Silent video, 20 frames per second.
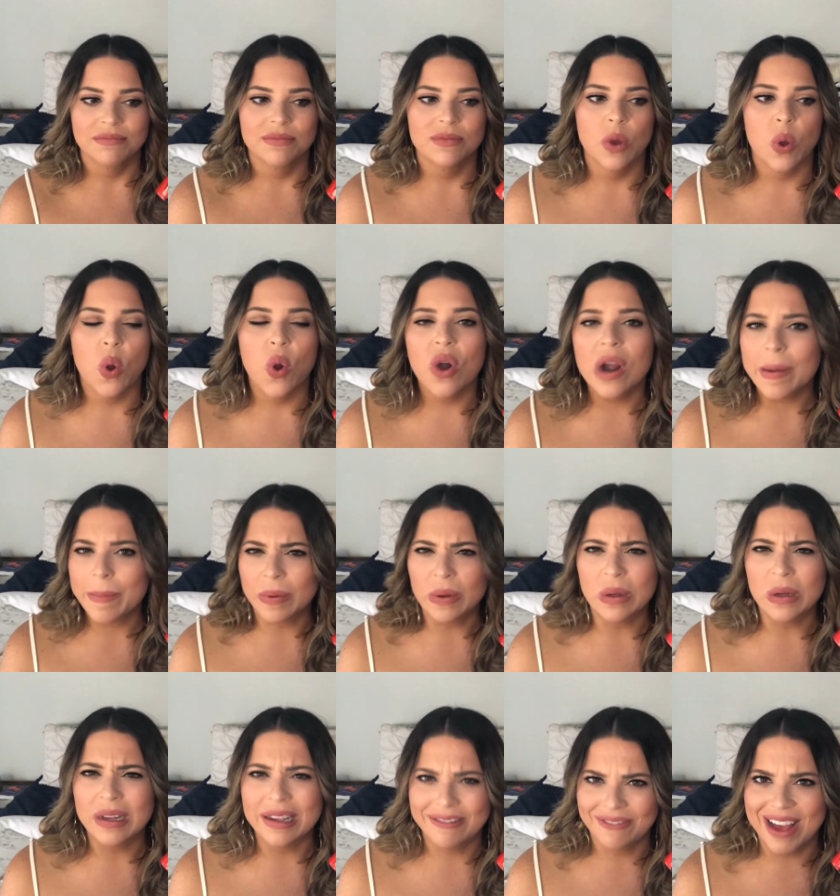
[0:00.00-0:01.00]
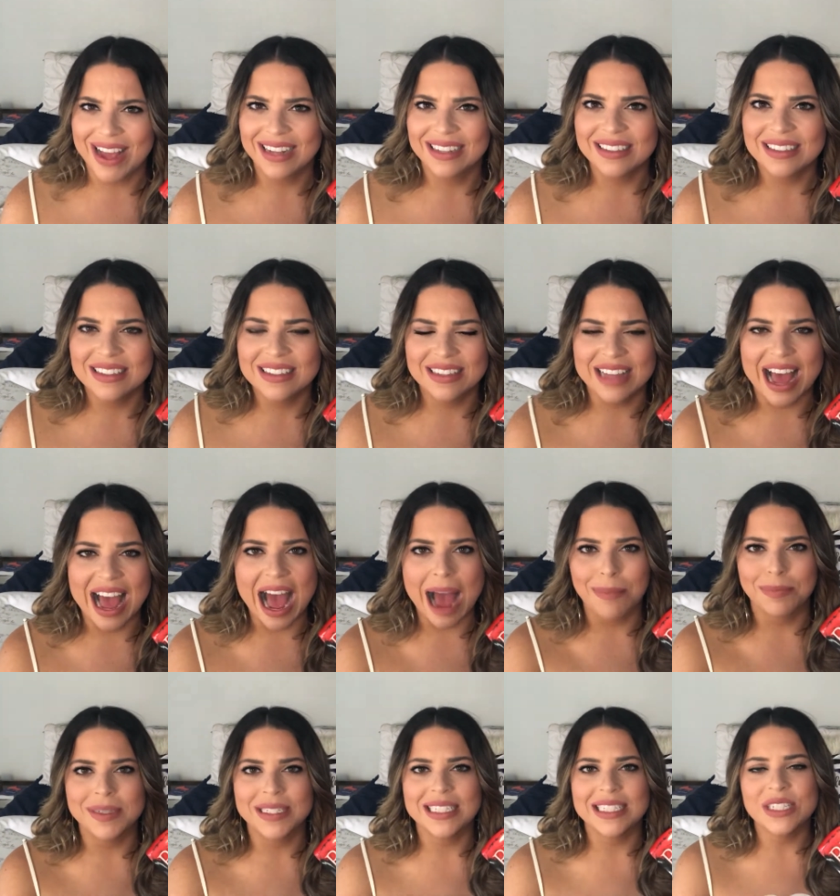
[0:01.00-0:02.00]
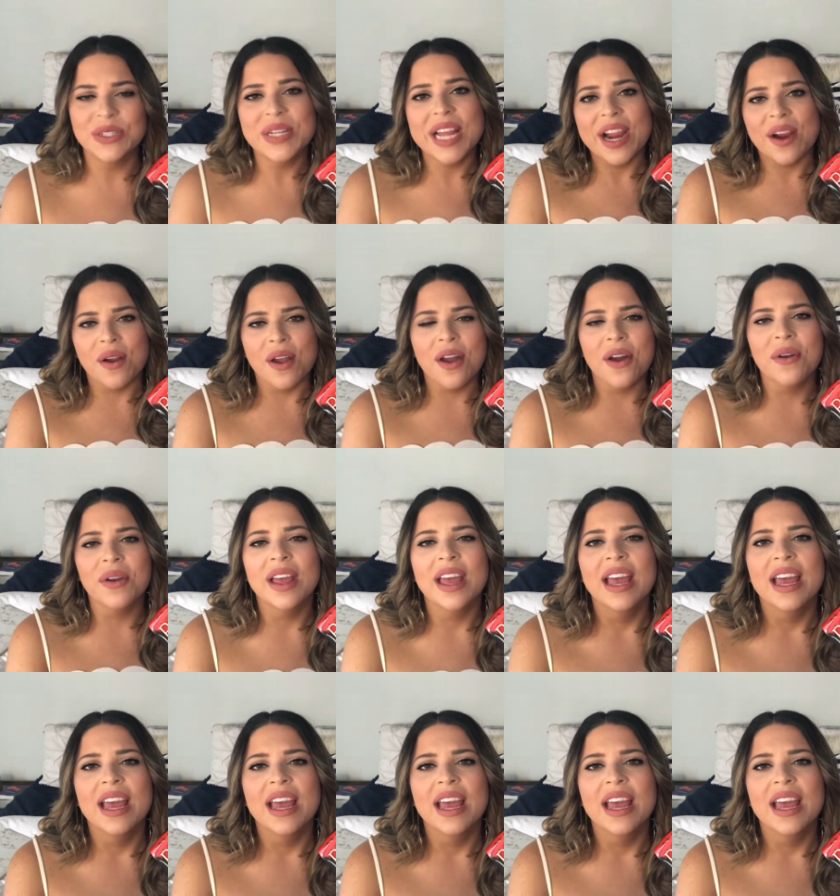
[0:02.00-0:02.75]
horrible events that happened to Darrow,